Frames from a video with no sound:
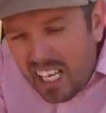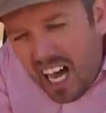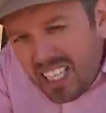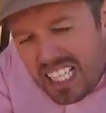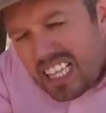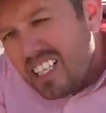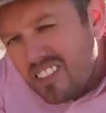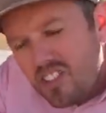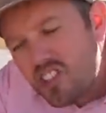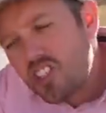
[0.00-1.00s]
Nepali
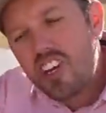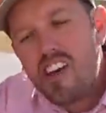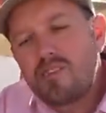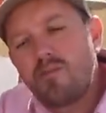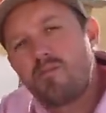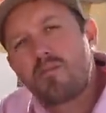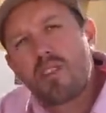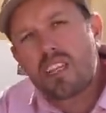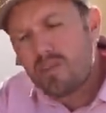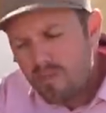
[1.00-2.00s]
lunch.
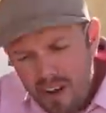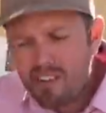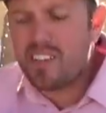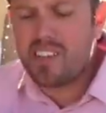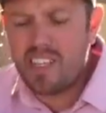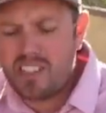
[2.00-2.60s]
Very good,